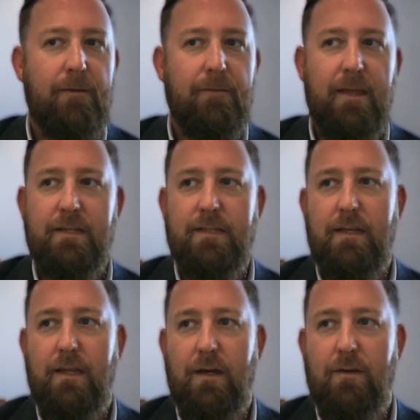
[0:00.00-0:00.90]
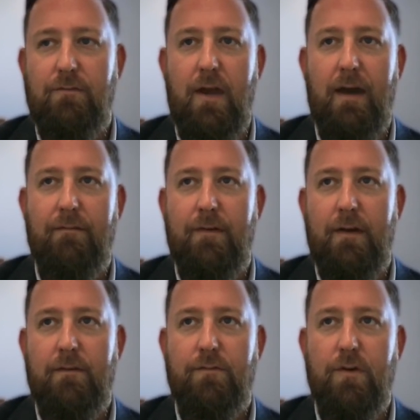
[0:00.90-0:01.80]
things that, if you have,
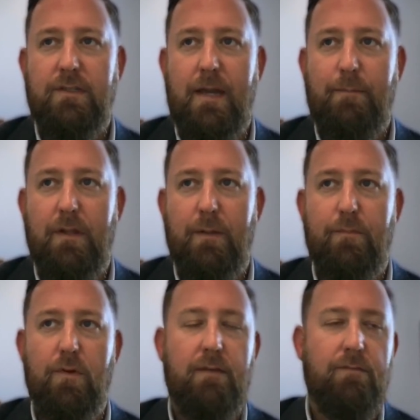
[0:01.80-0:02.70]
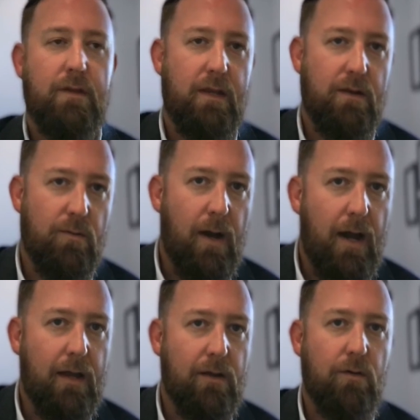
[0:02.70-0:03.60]
for example, a brief you need to
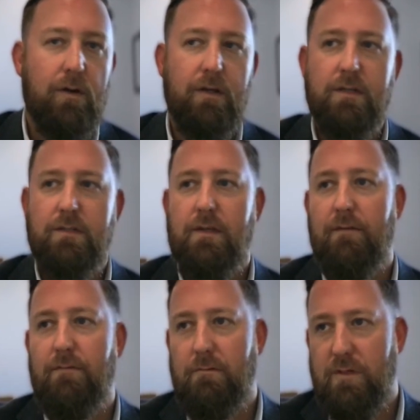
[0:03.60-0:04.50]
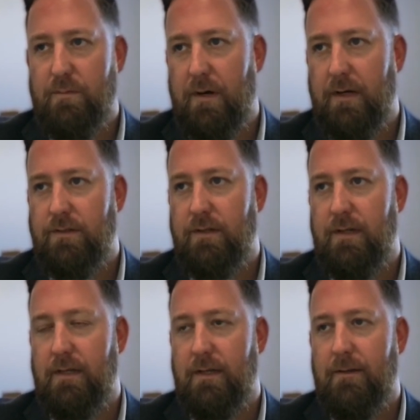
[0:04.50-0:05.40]
write or a discovery response you
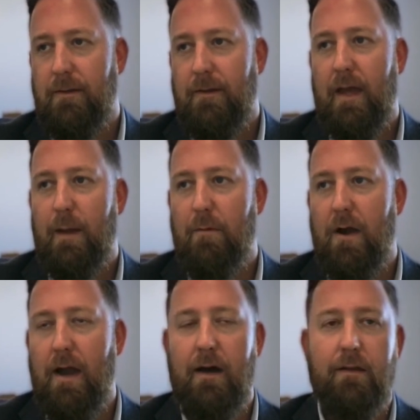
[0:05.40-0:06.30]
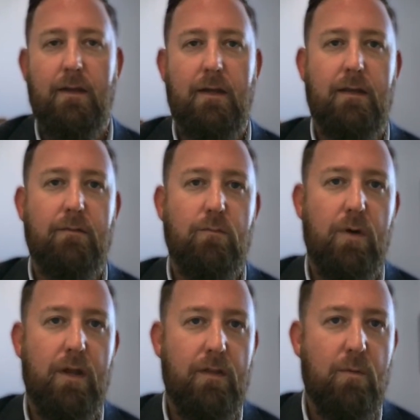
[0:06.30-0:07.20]
need to hammer out, and
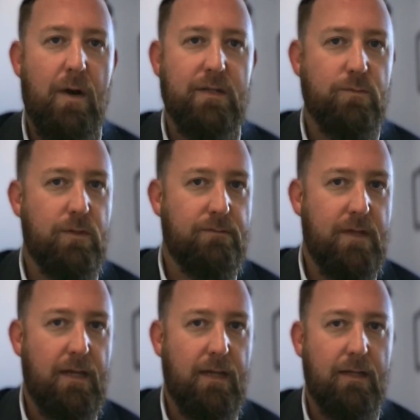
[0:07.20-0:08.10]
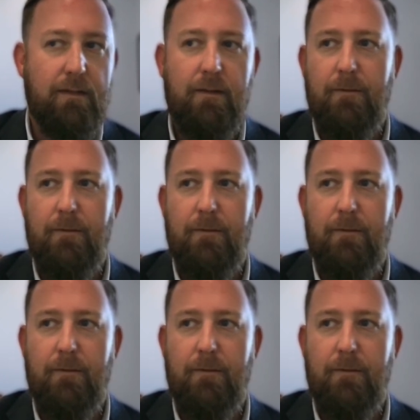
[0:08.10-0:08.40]
what otherwise would have taken,